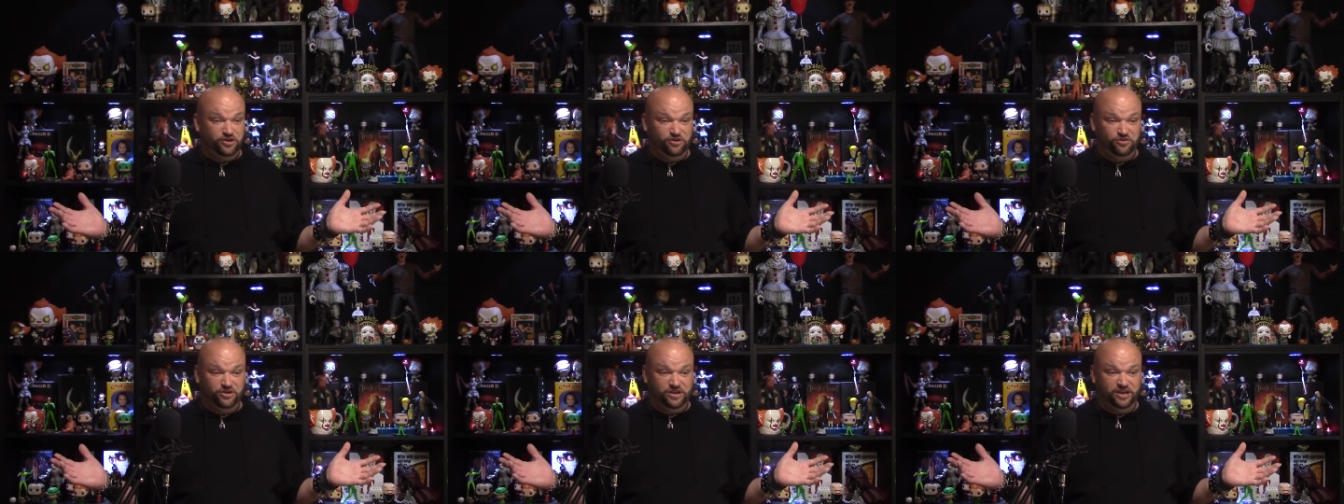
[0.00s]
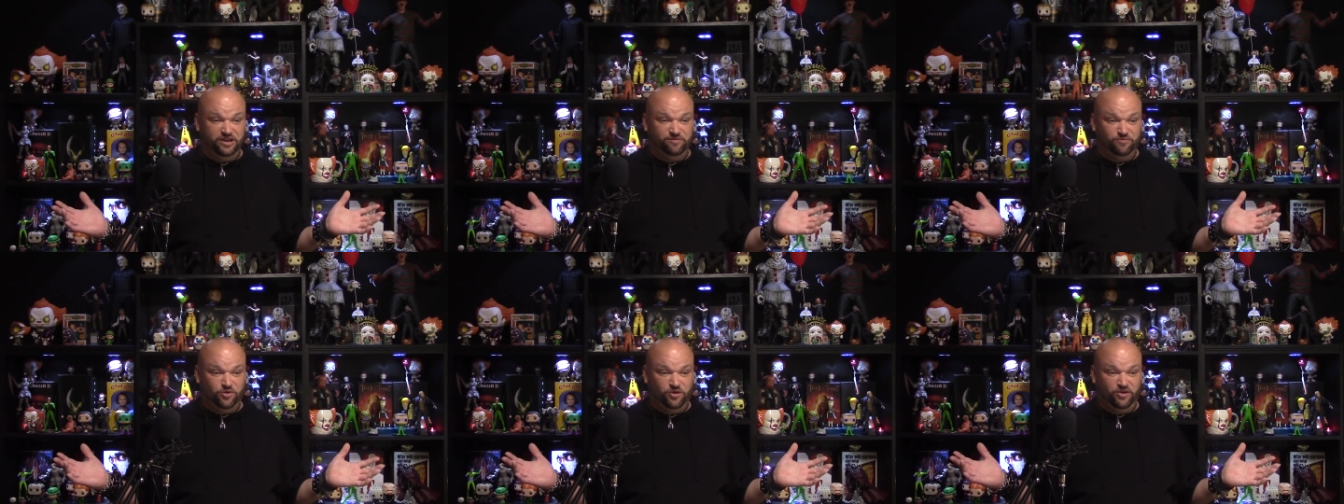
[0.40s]
you're looking
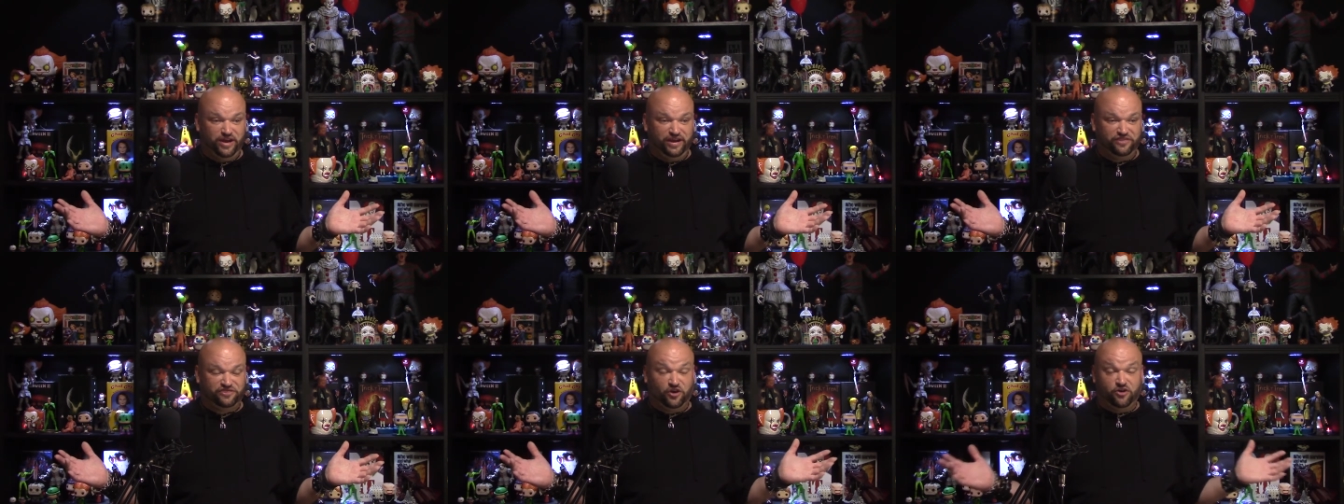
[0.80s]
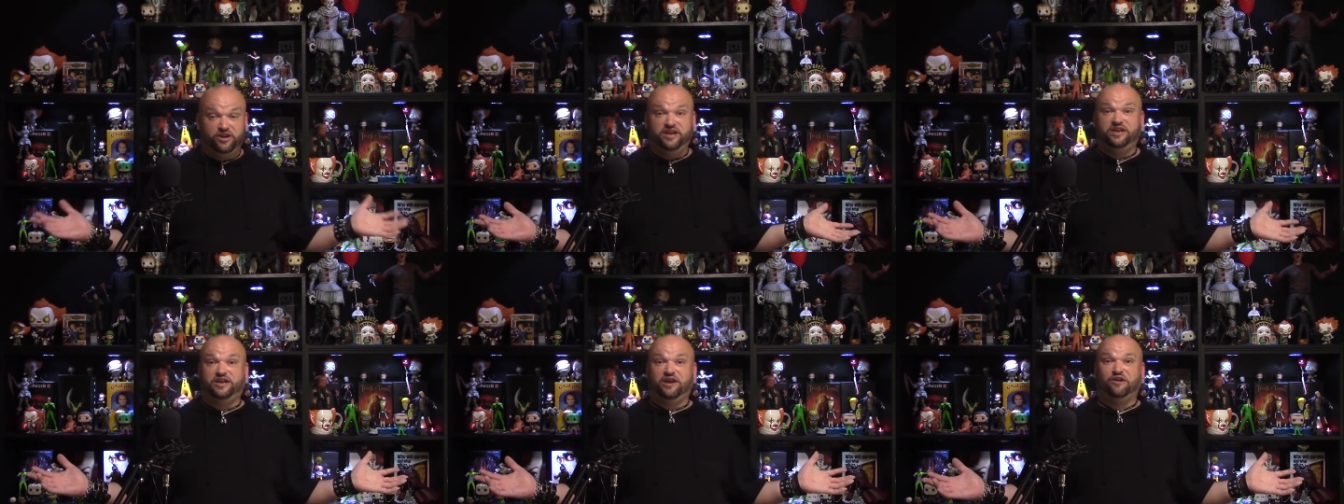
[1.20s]
at more like
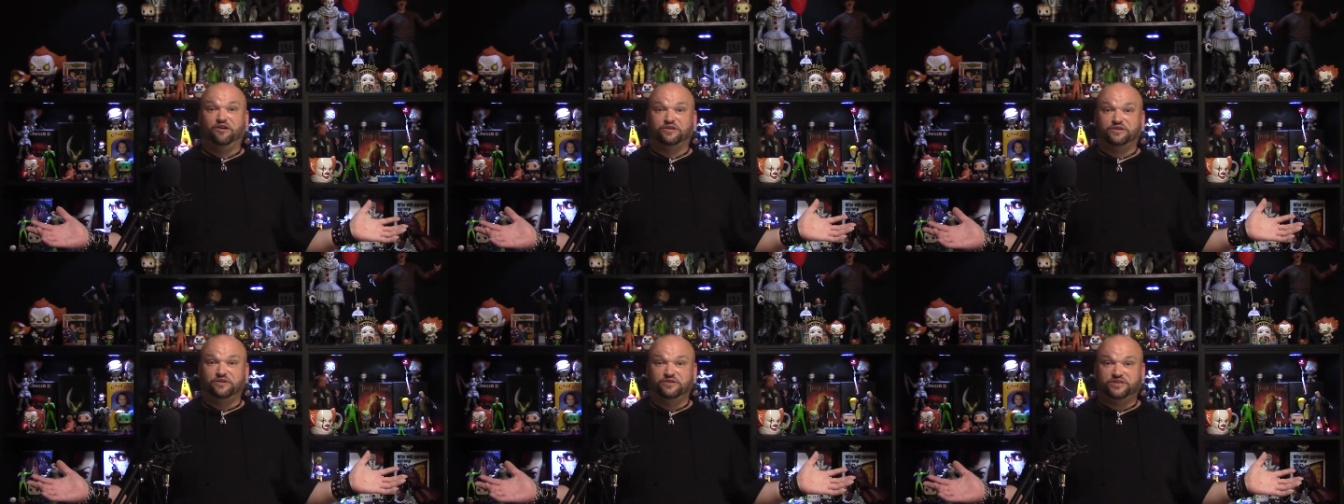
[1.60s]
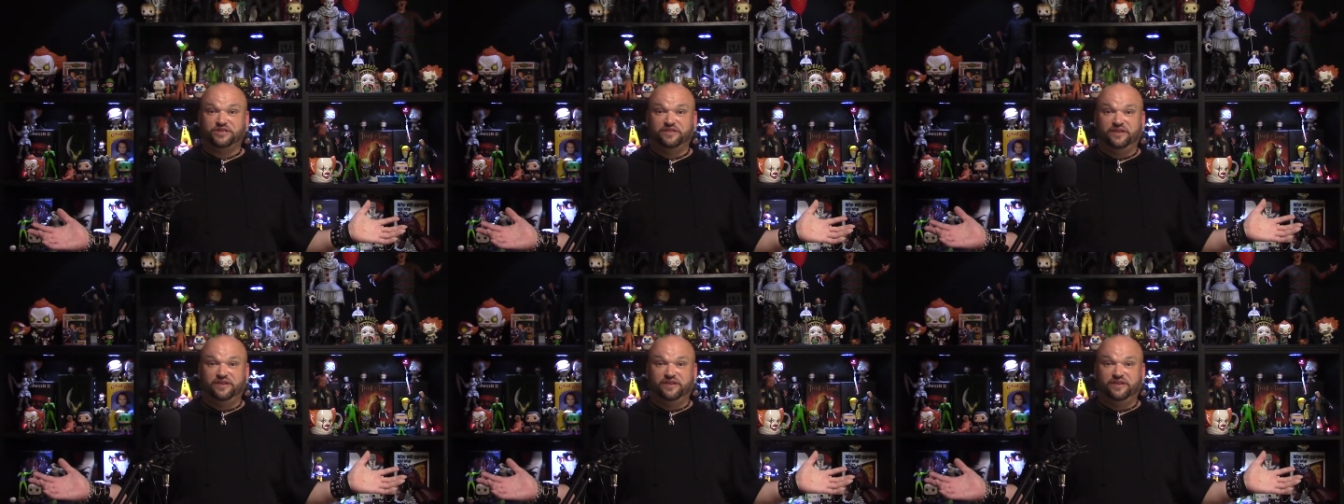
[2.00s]
thirty characters,